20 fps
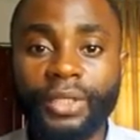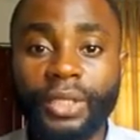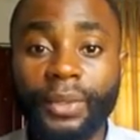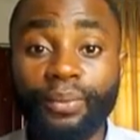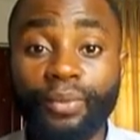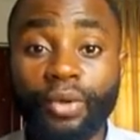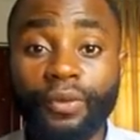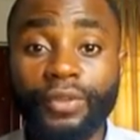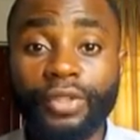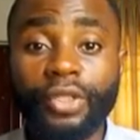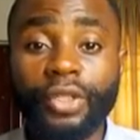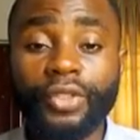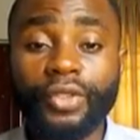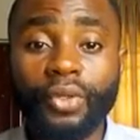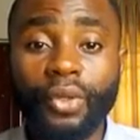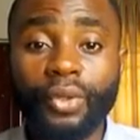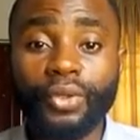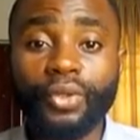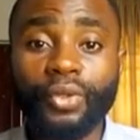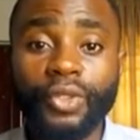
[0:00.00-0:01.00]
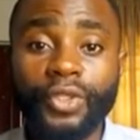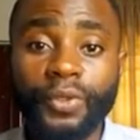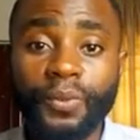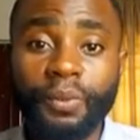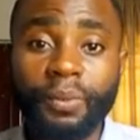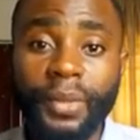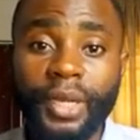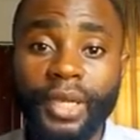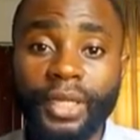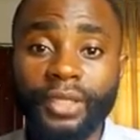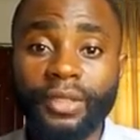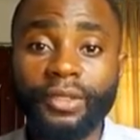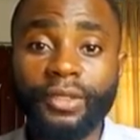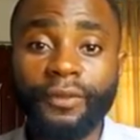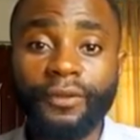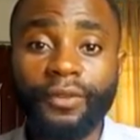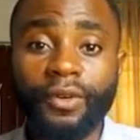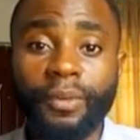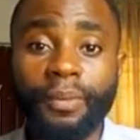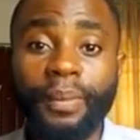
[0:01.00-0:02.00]
provisions also is made
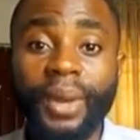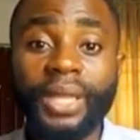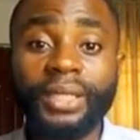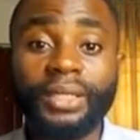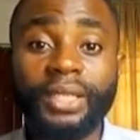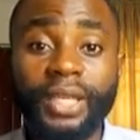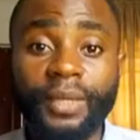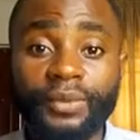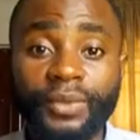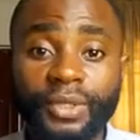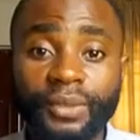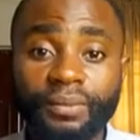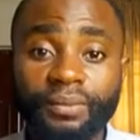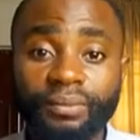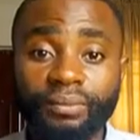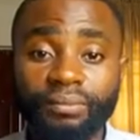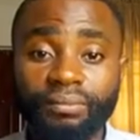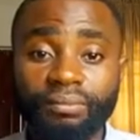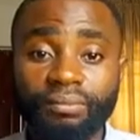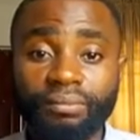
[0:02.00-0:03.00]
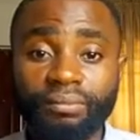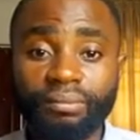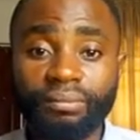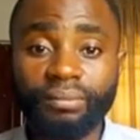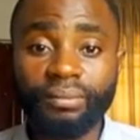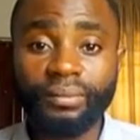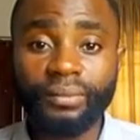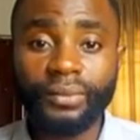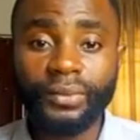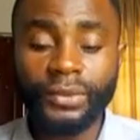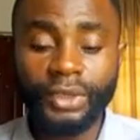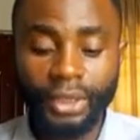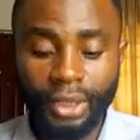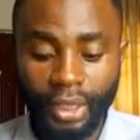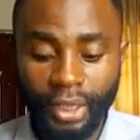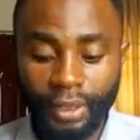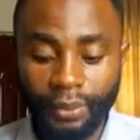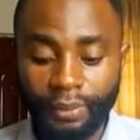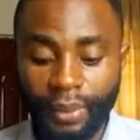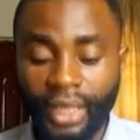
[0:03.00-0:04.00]
for bad debt.
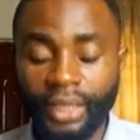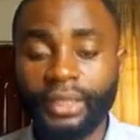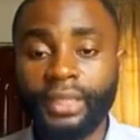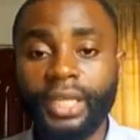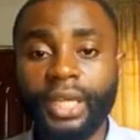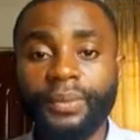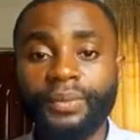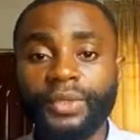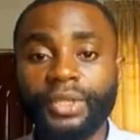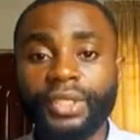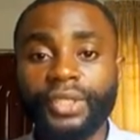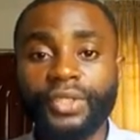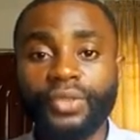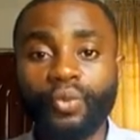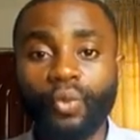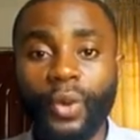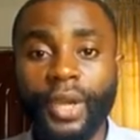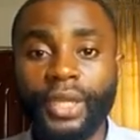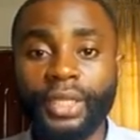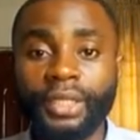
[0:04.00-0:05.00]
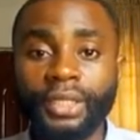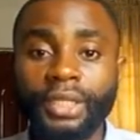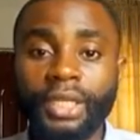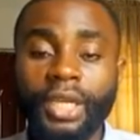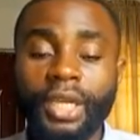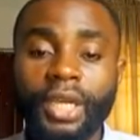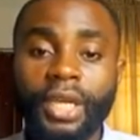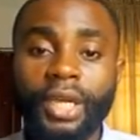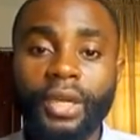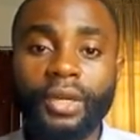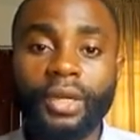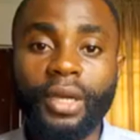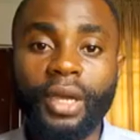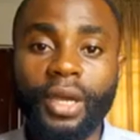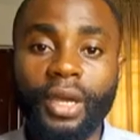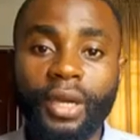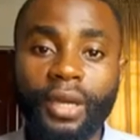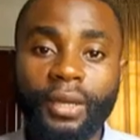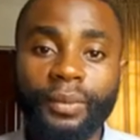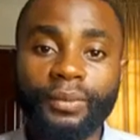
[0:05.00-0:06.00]
And bad debt is when
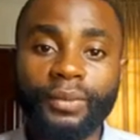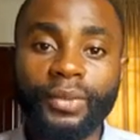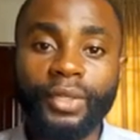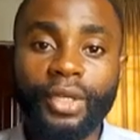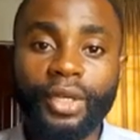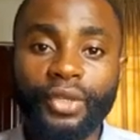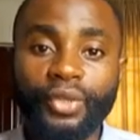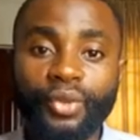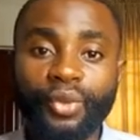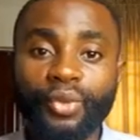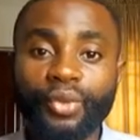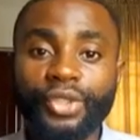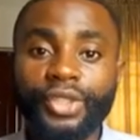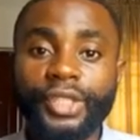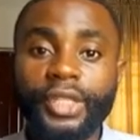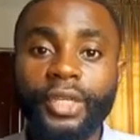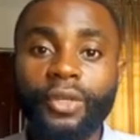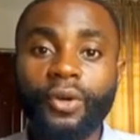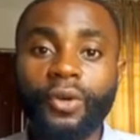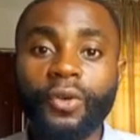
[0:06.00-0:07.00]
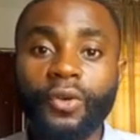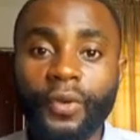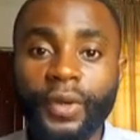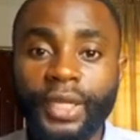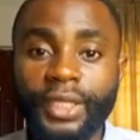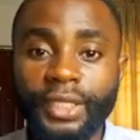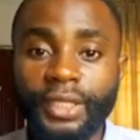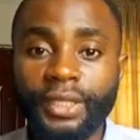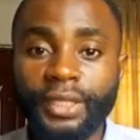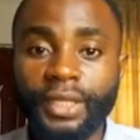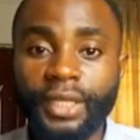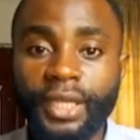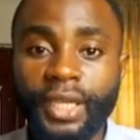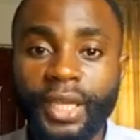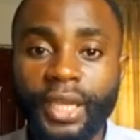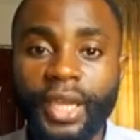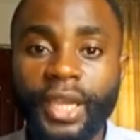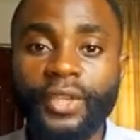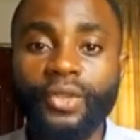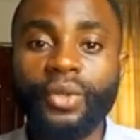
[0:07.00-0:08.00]
you sell on credit
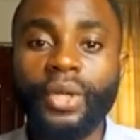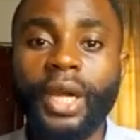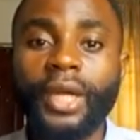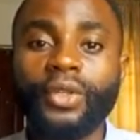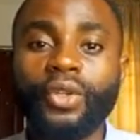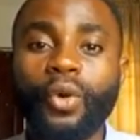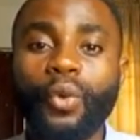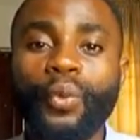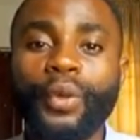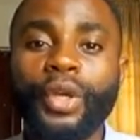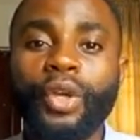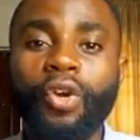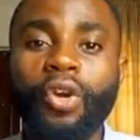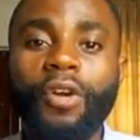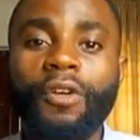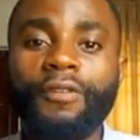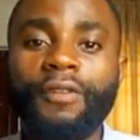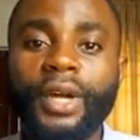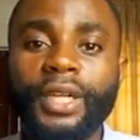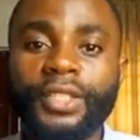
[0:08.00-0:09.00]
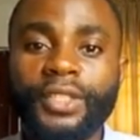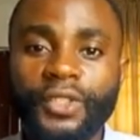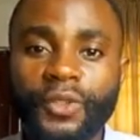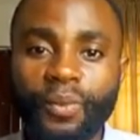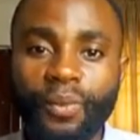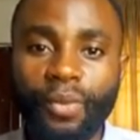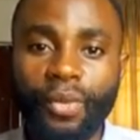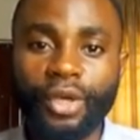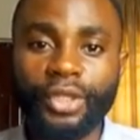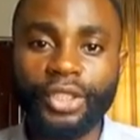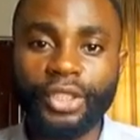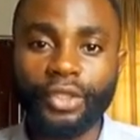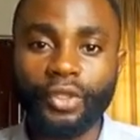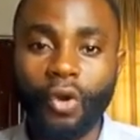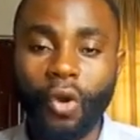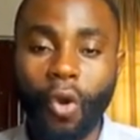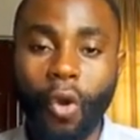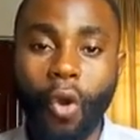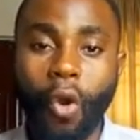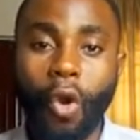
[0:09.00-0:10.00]
and you cannot recover this money,
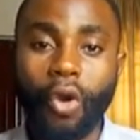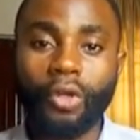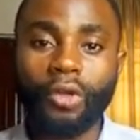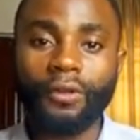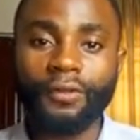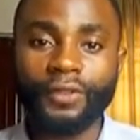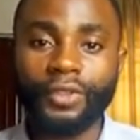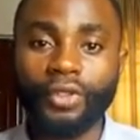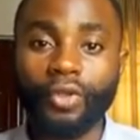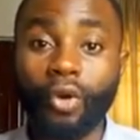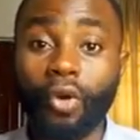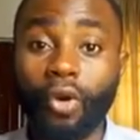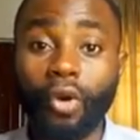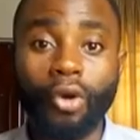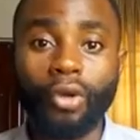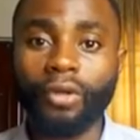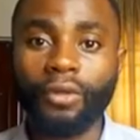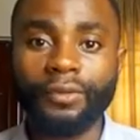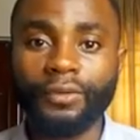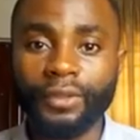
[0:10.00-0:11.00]
some of it or all